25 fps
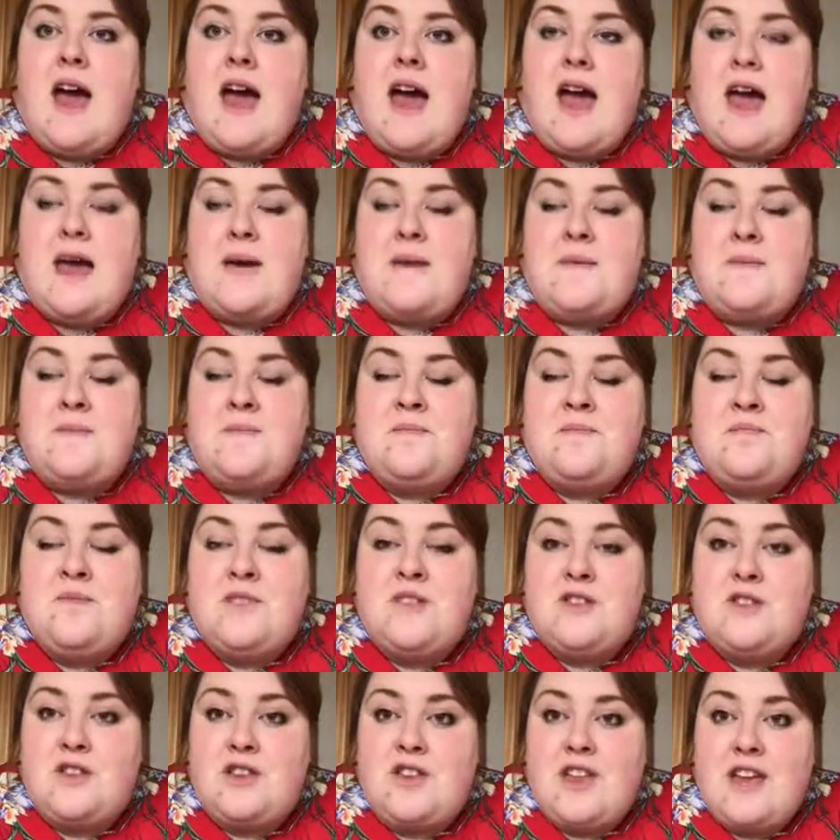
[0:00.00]
Um,
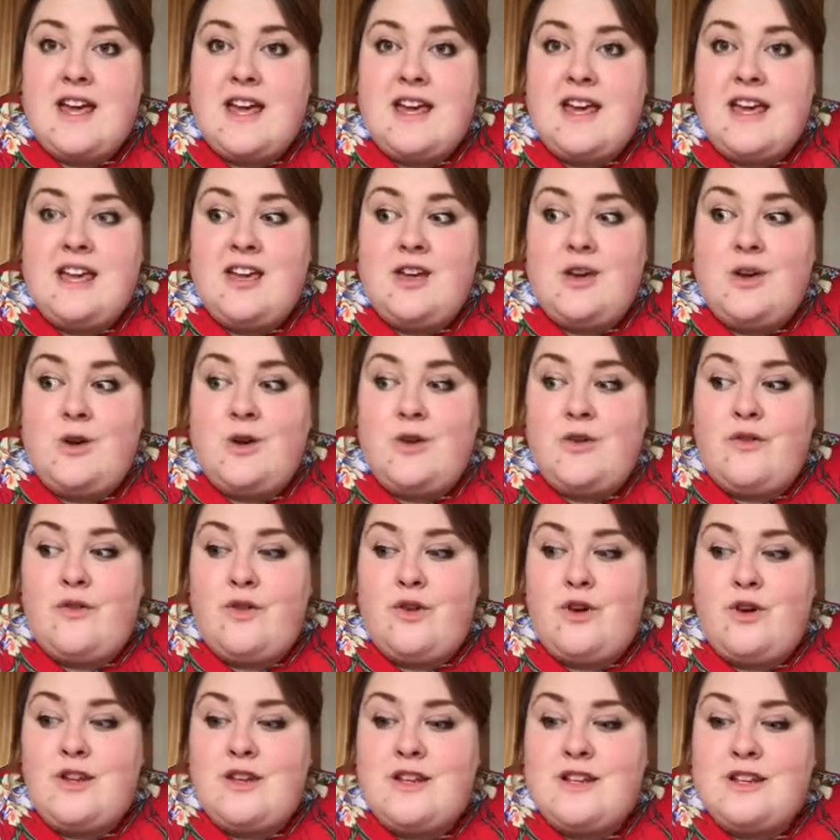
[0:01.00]
so thank you
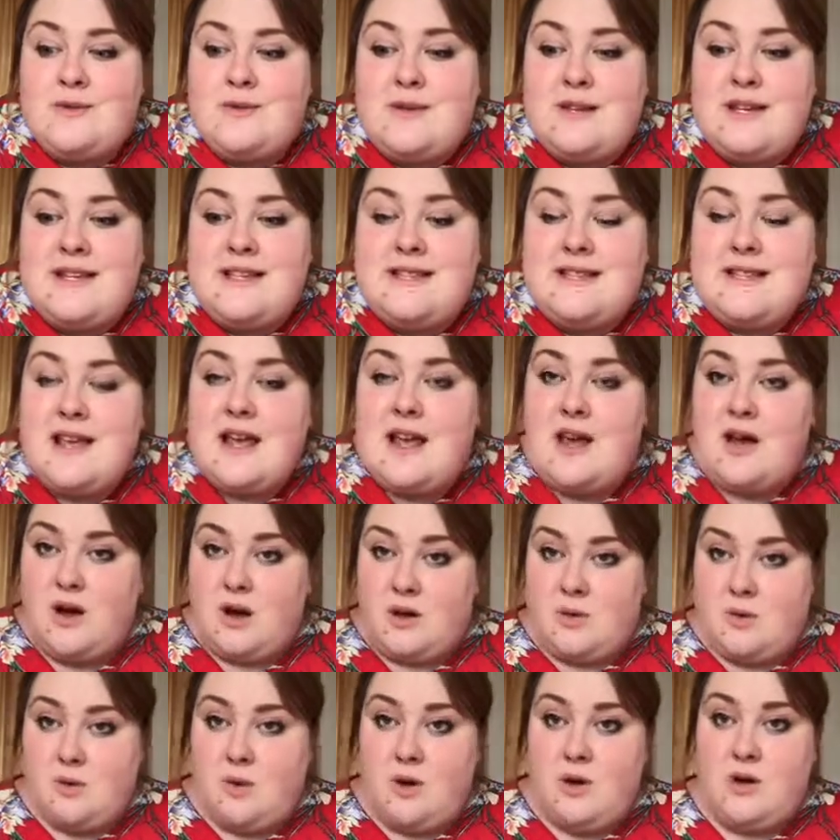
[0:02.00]
for this week's
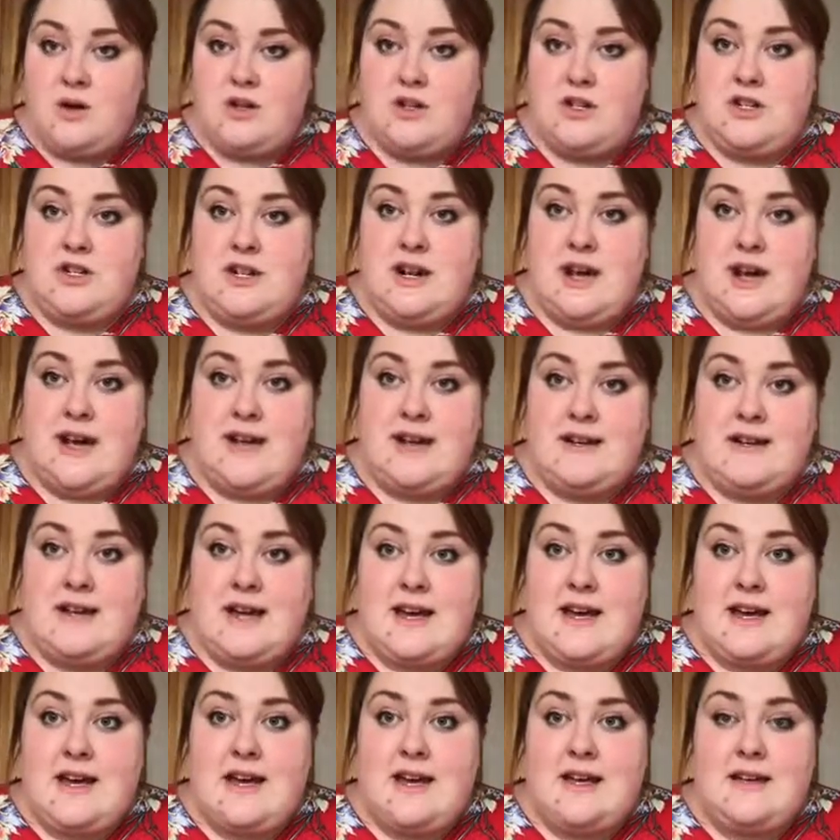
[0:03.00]
watch and
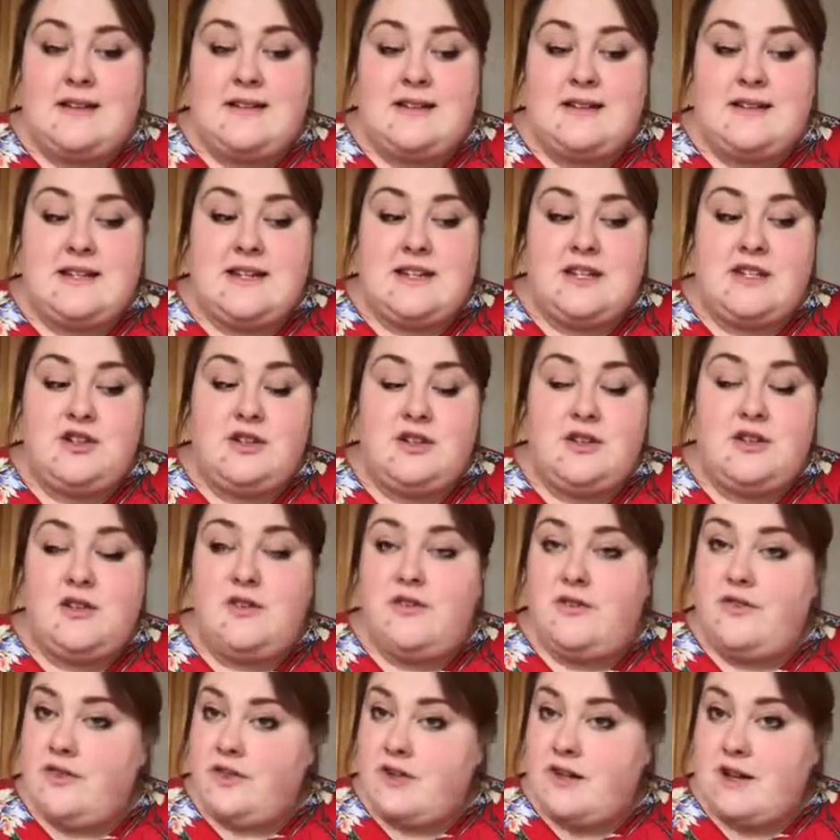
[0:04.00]
stay tuned
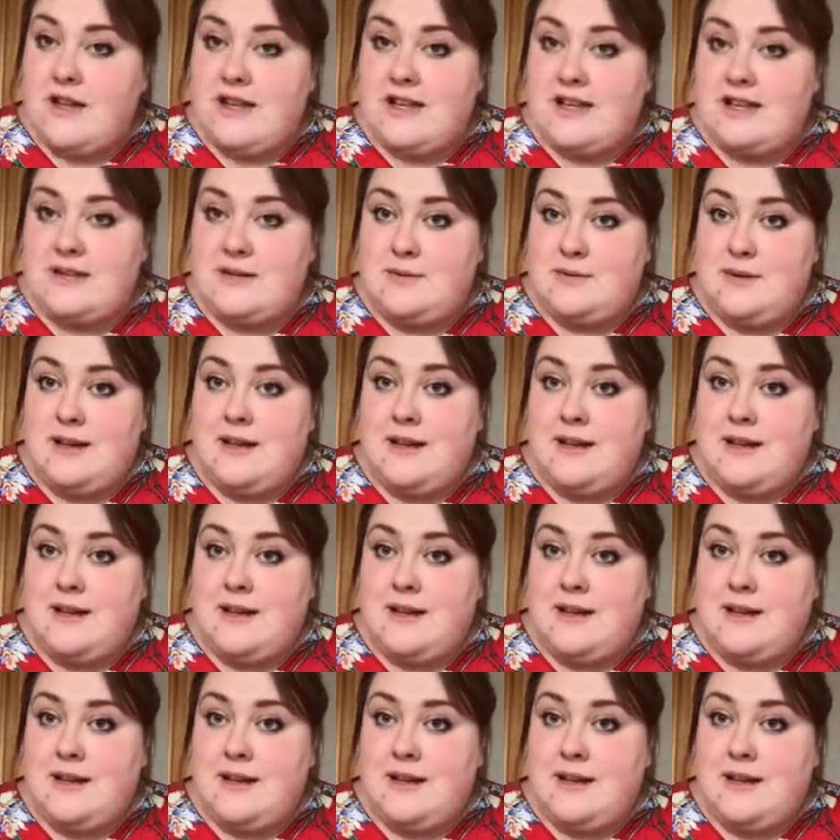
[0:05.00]
for next